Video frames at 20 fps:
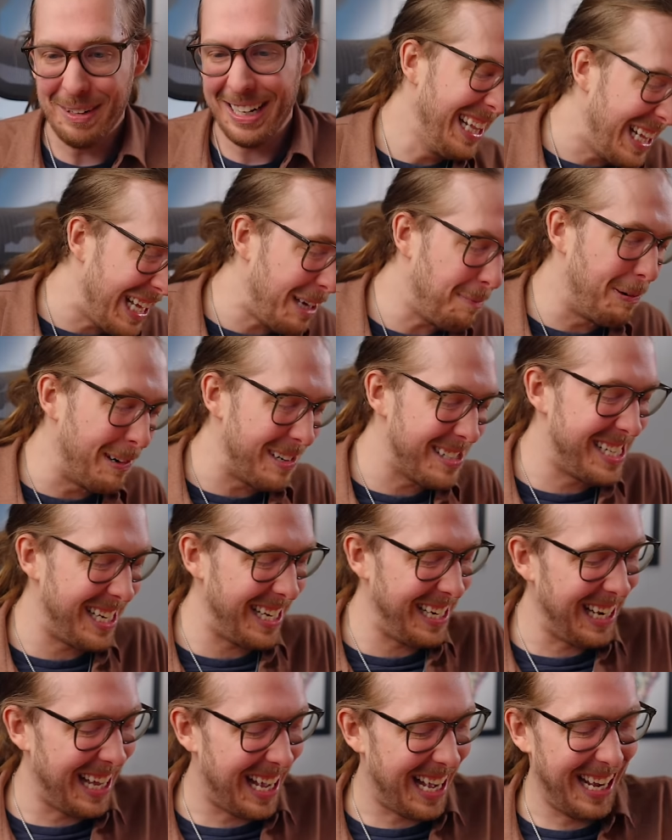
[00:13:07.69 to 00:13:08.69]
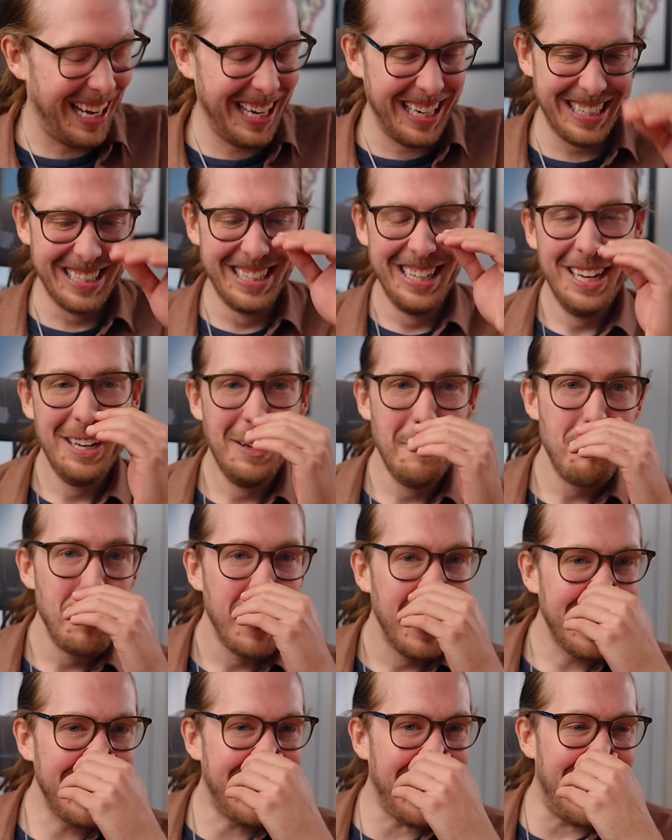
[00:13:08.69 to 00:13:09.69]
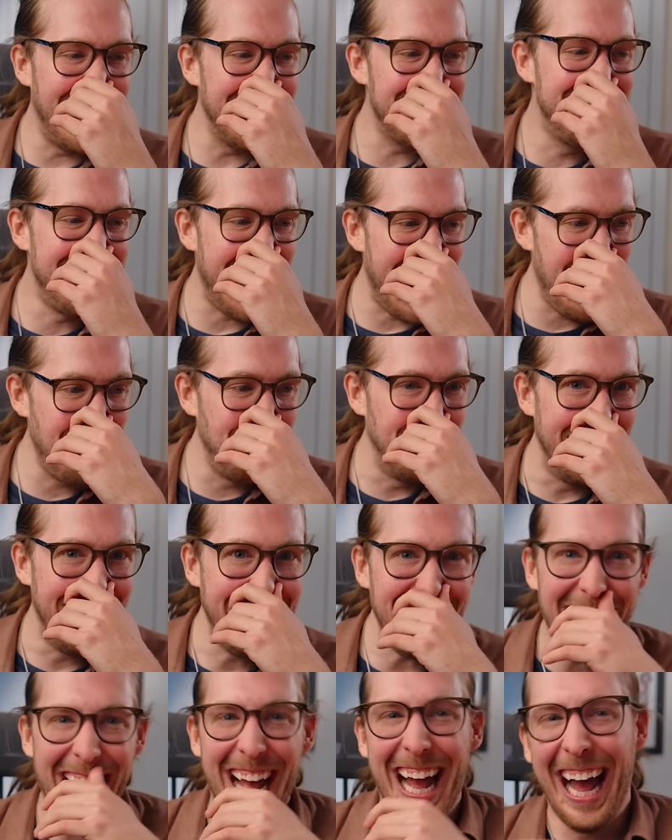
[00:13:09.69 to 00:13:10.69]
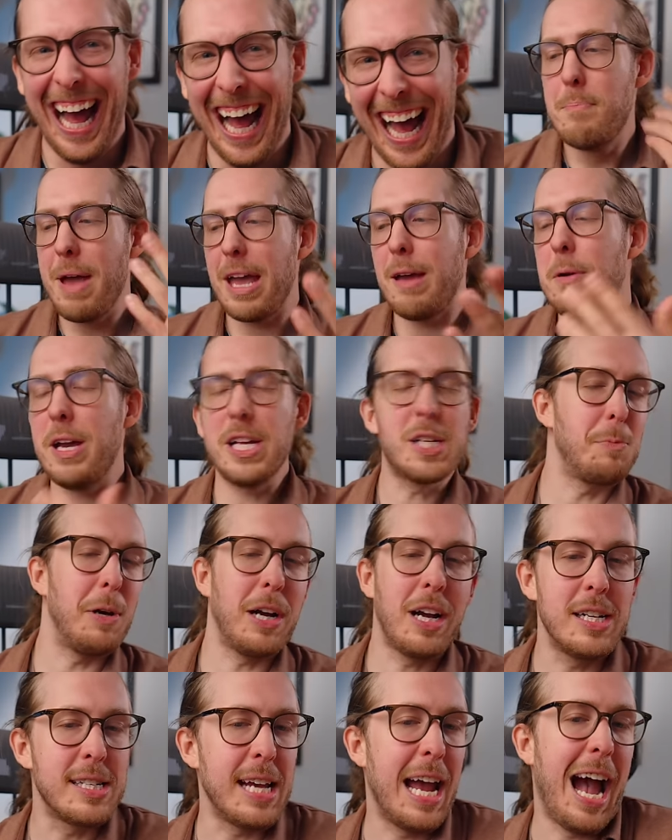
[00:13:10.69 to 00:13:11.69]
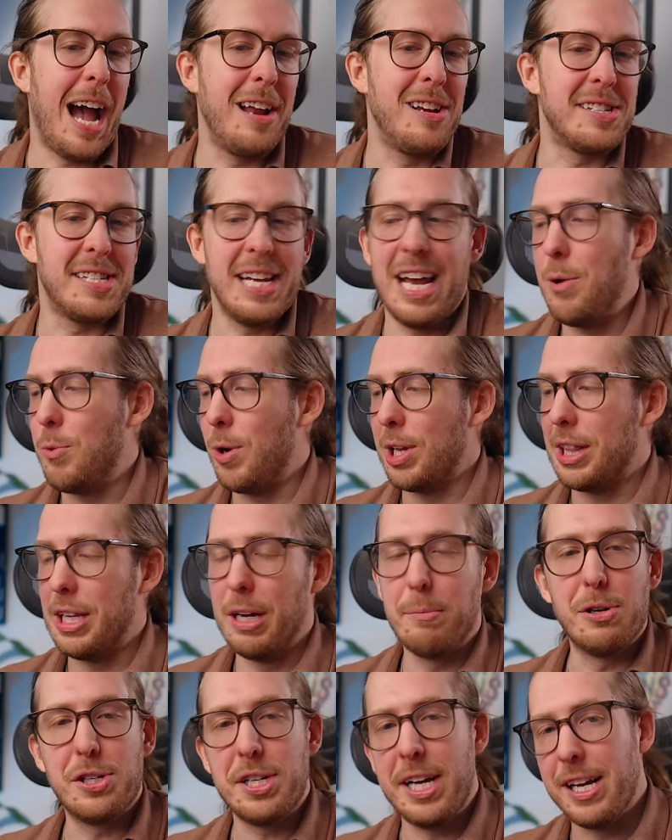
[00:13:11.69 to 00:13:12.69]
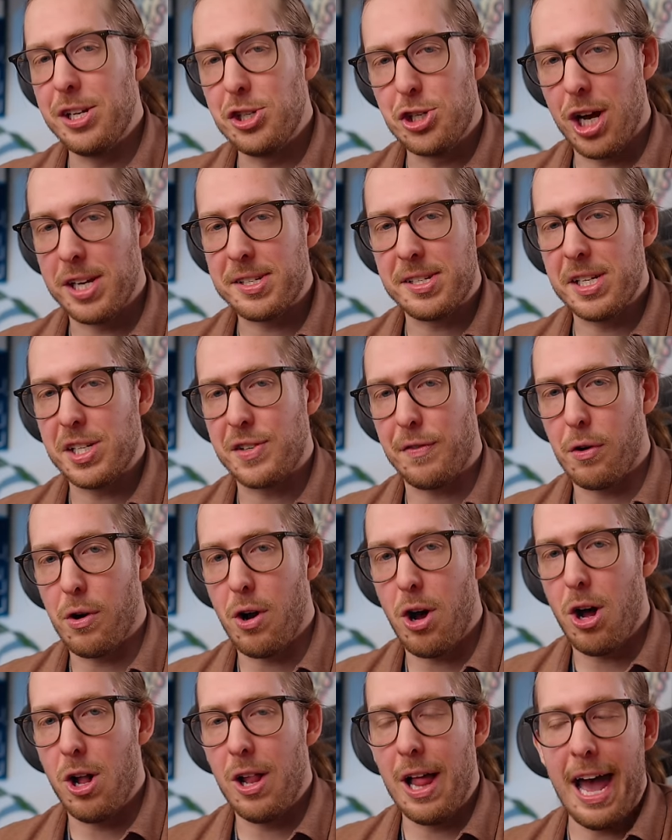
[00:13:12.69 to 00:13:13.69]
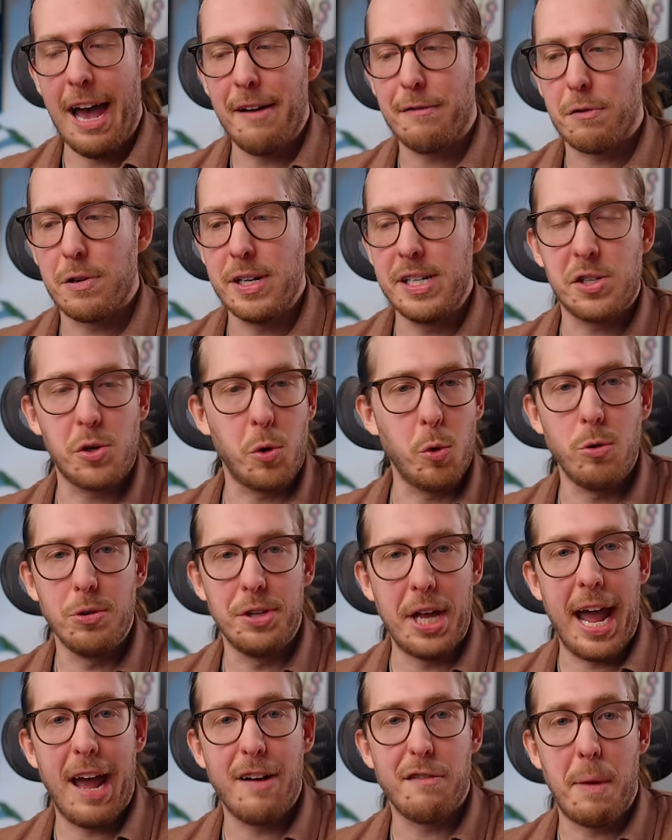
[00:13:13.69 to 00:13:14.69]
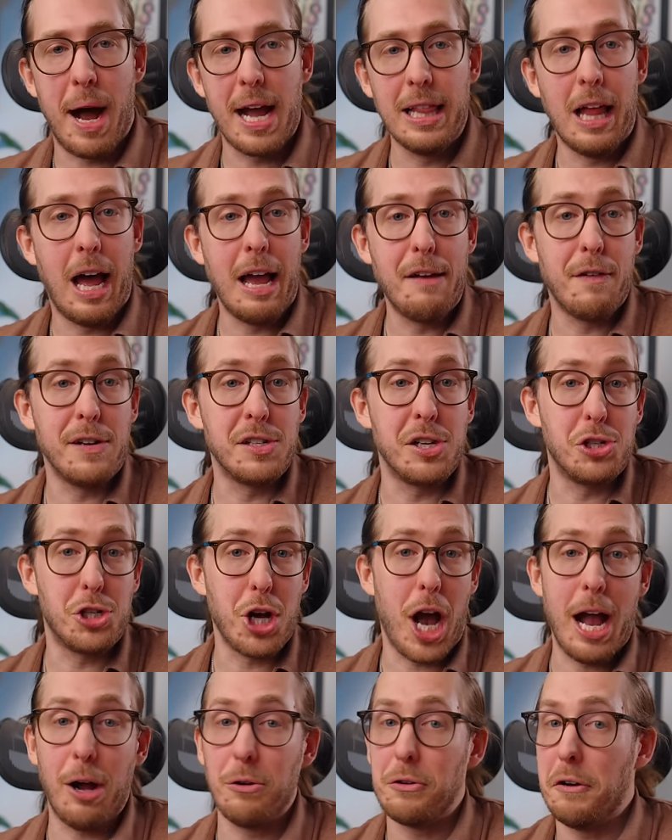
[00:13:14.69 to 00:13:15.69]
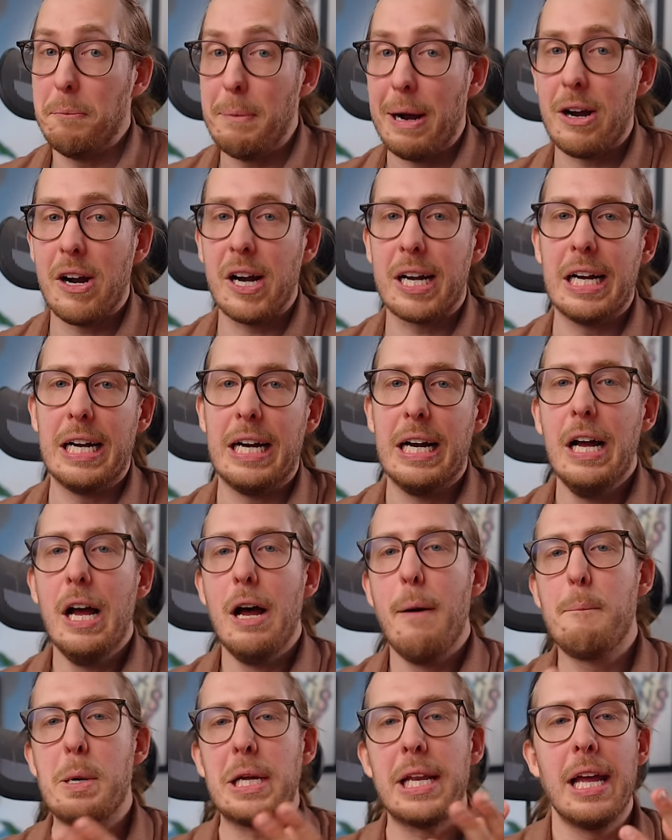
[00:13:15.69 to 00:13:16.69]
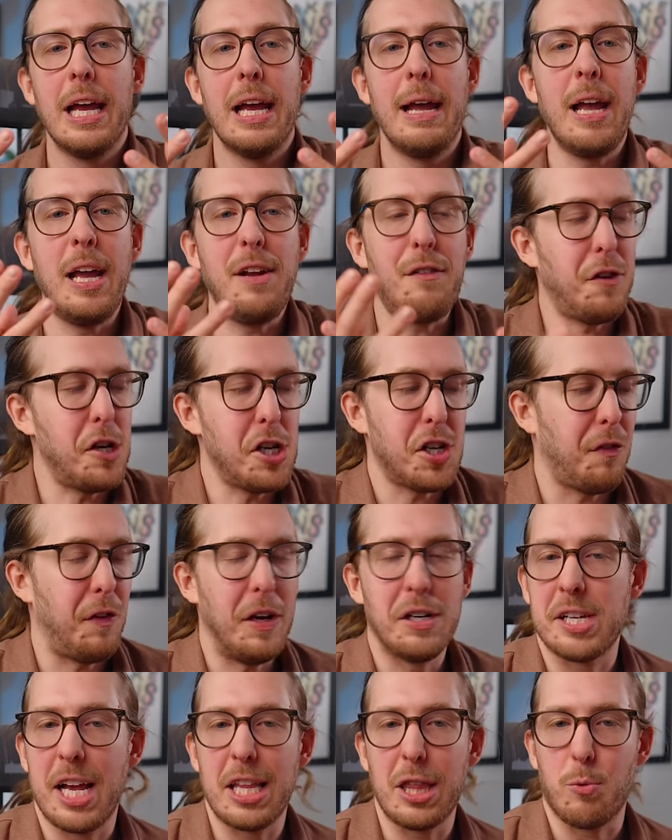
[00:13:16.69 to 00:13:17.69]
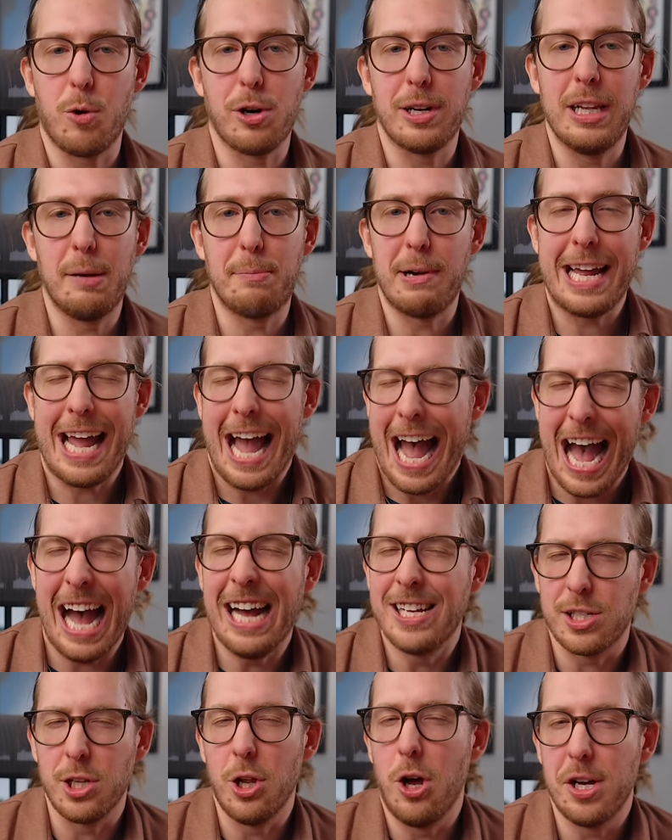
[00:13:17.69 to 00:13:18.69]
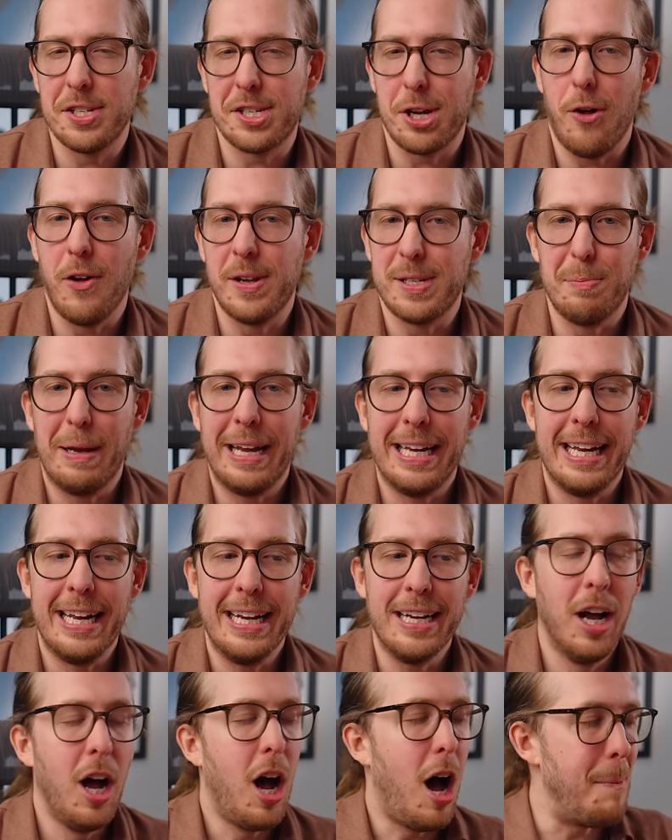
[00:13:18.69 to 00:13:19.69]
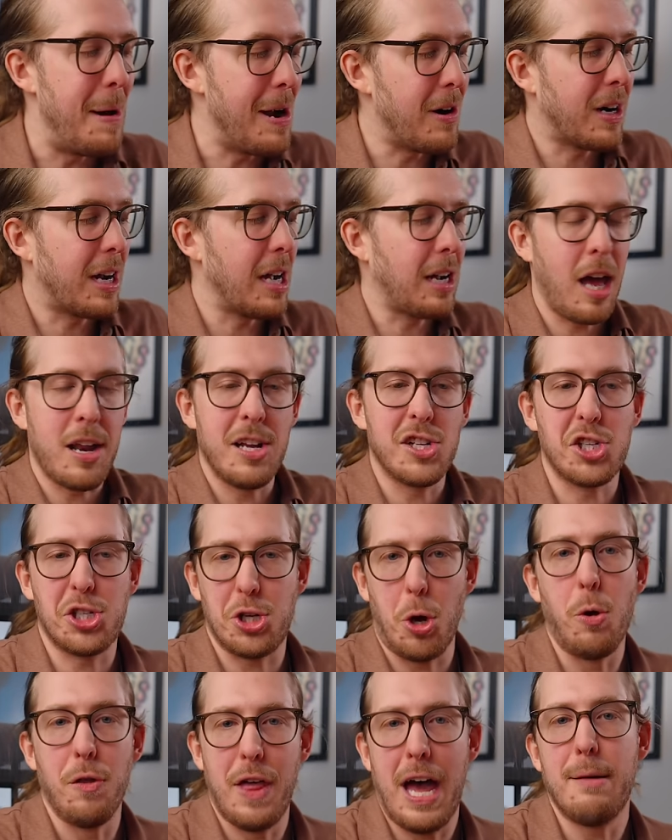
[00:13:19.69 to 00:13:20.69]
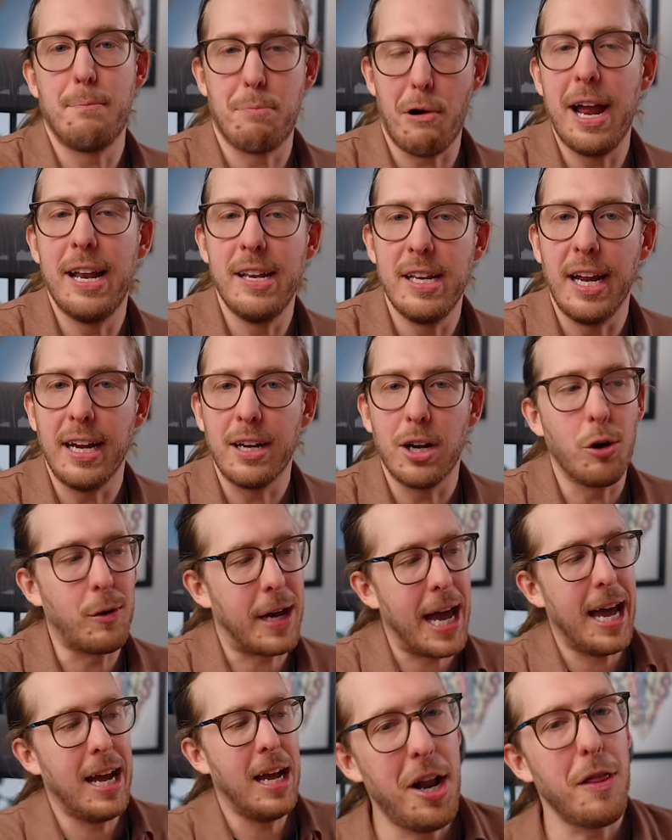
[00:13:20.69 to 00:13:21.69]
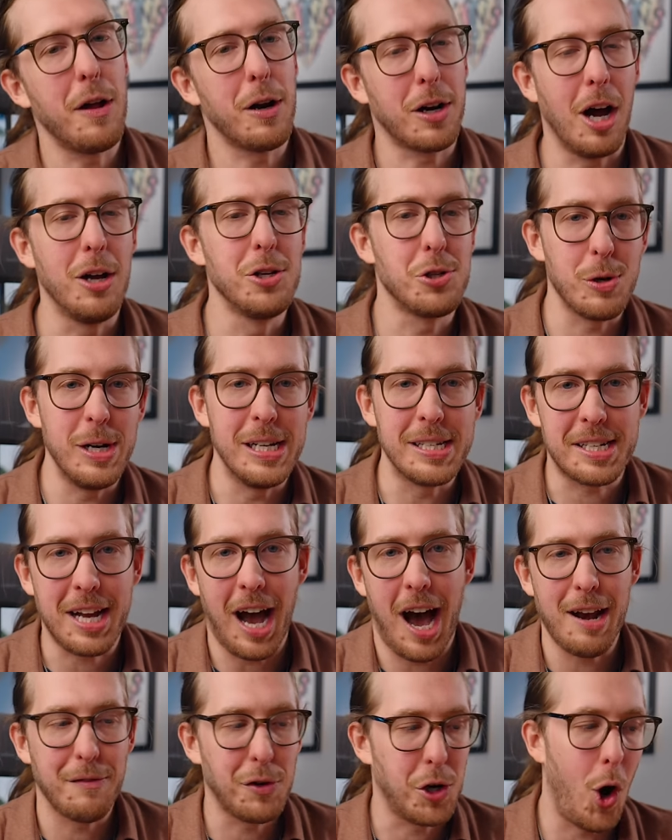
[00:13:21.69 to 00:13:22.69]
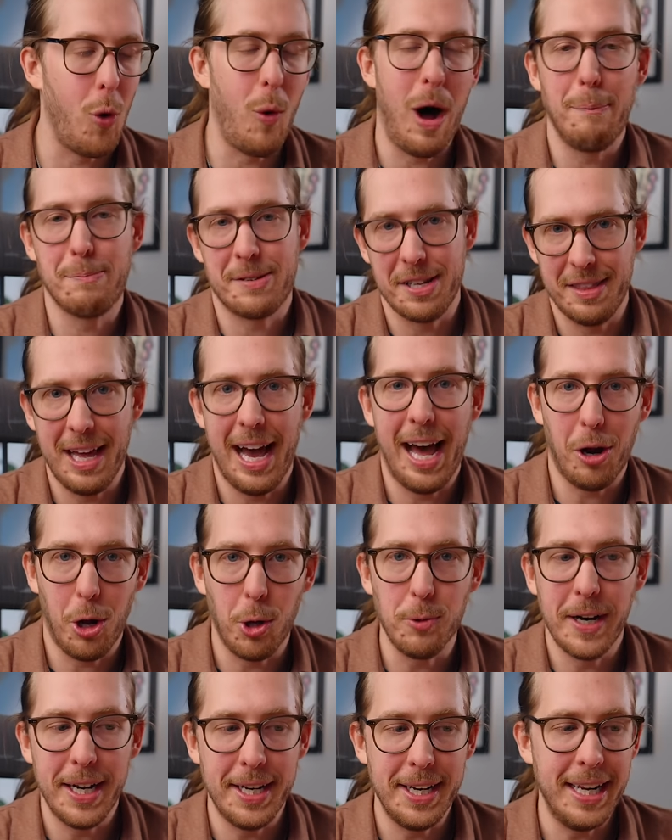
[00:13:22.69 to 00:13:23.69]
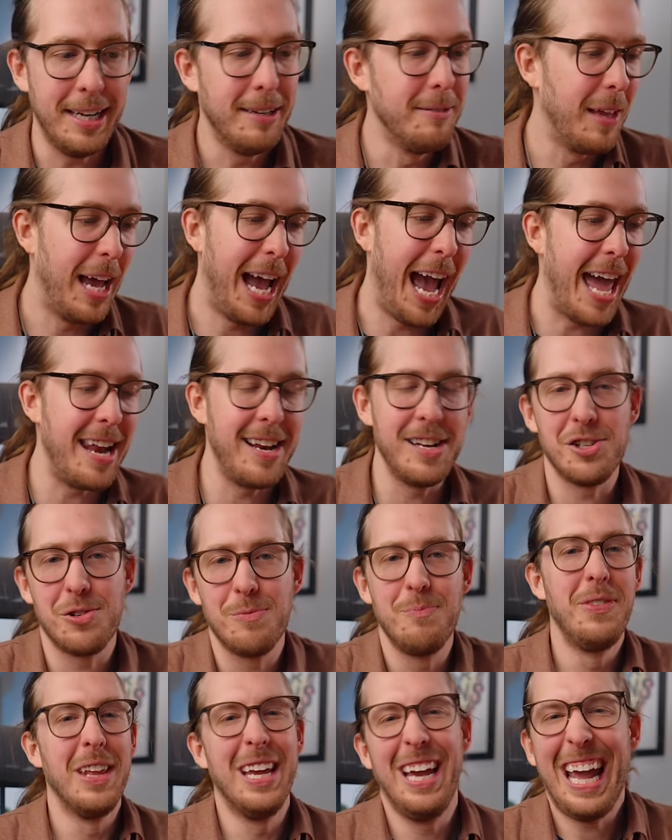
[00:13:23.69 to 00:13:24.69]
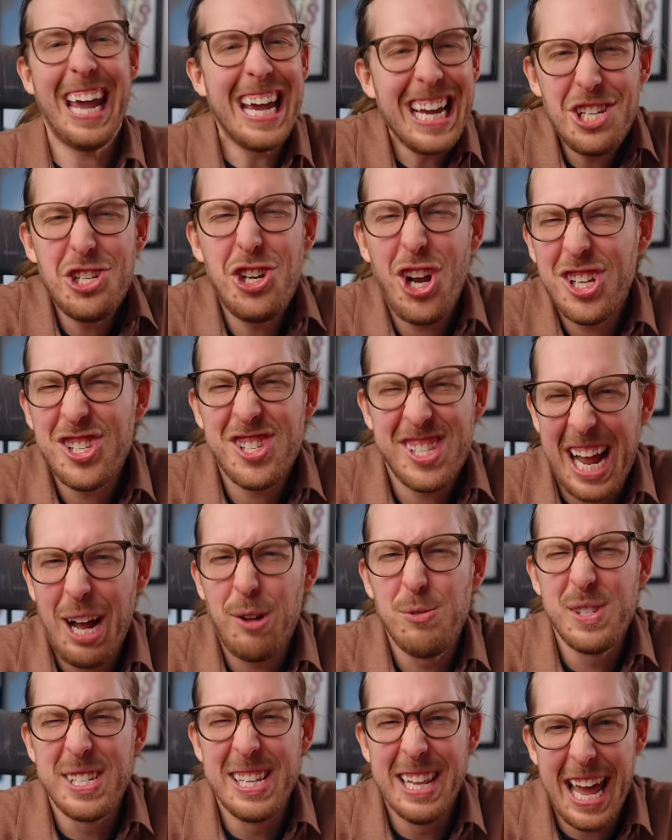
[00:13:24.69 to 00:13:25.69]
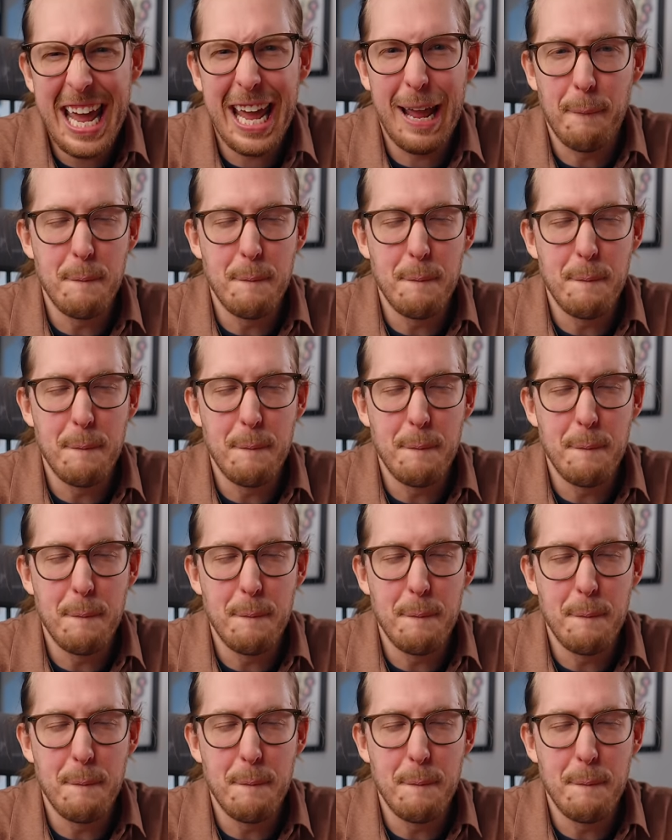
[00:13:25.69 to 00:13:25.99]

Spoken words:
Liberty line. God damn it. Maybe it's because I had to say with liberty and justice for all every school day of my life as a child in America, but it just feels like the word liberty has lost all its meaning. America kind of stole that branding, okay? Another country has kind of co-opted that already. And it just sounds lame.